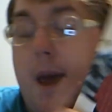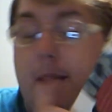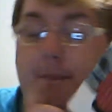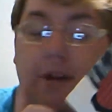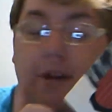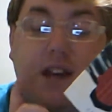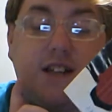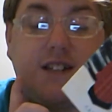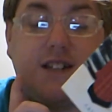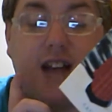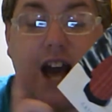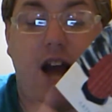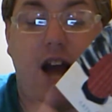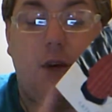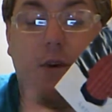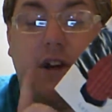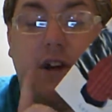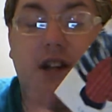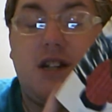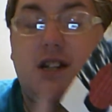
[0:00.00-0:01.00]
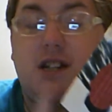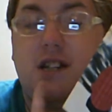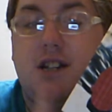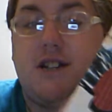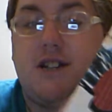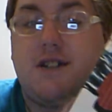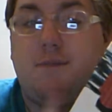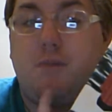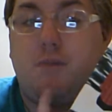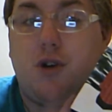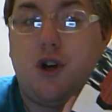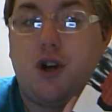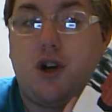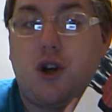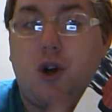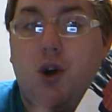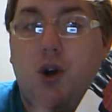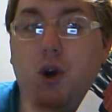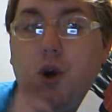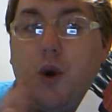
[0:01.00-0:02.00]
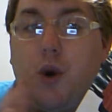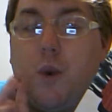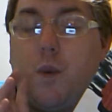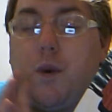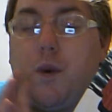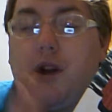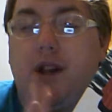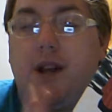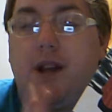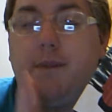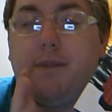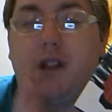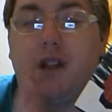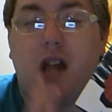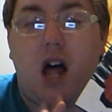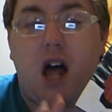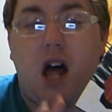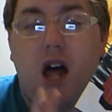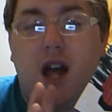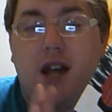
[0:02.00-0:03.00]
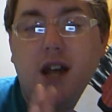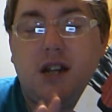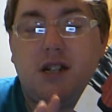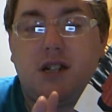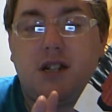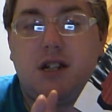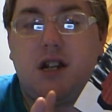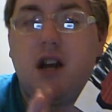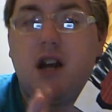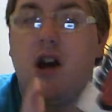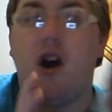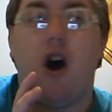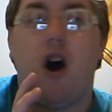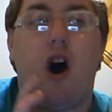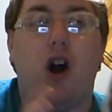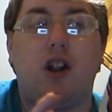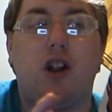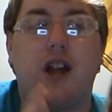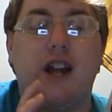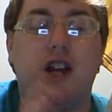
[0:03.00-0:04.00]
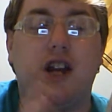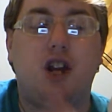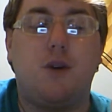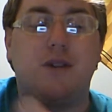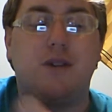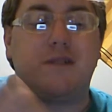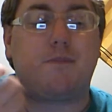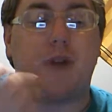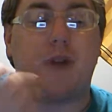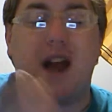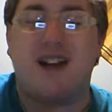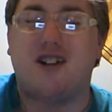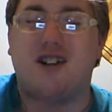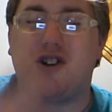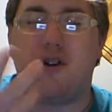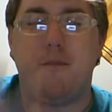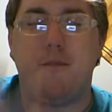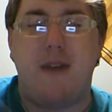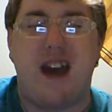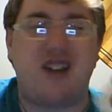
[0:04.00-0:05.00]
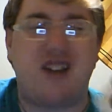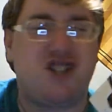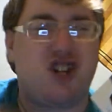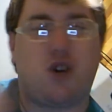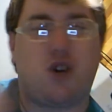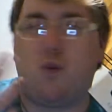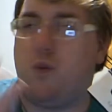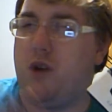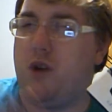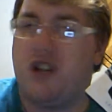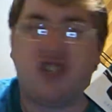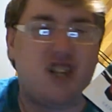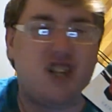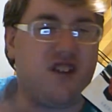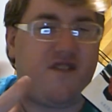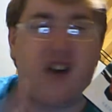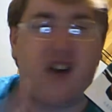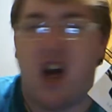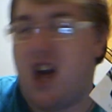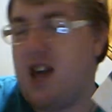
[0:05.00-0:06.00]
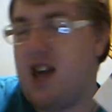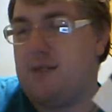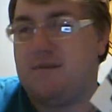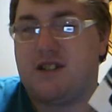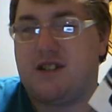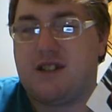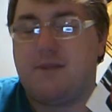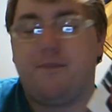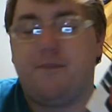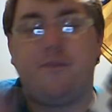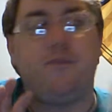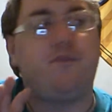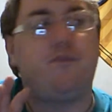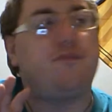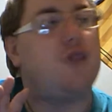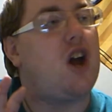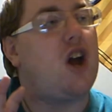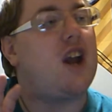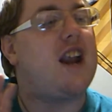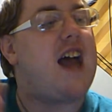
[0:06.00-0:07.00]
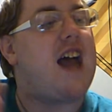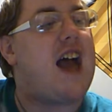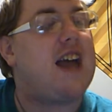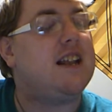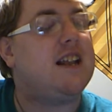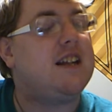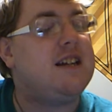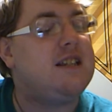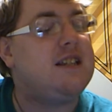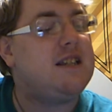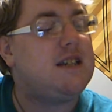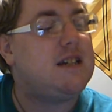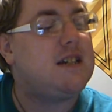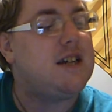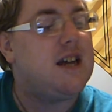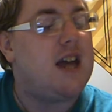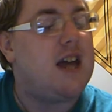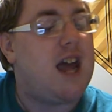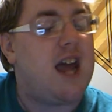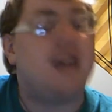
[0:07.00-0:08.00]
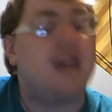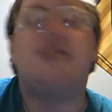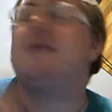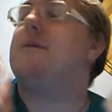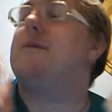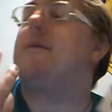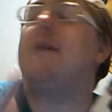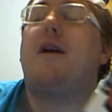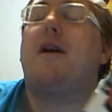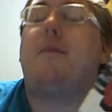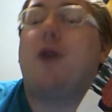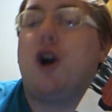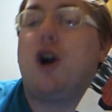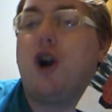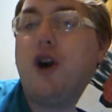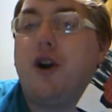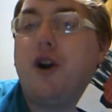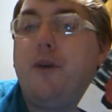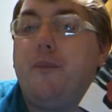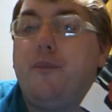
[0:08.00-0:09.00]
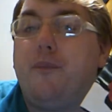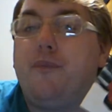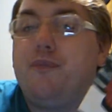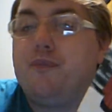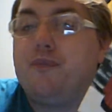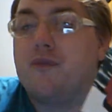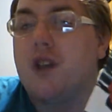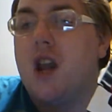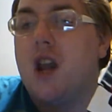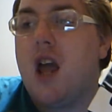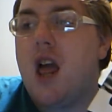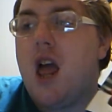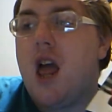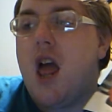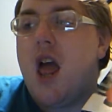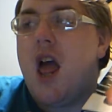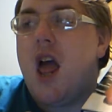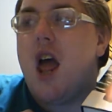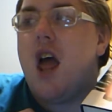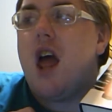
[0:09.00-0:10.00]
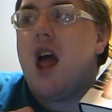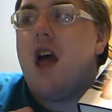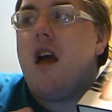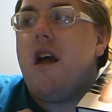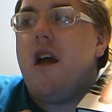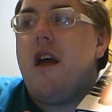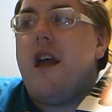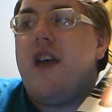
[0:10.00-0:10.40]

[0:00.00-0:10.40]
what this book is about because I went into this book really blind. All I knew is practical magic witchy vibes on an island and something about a bird.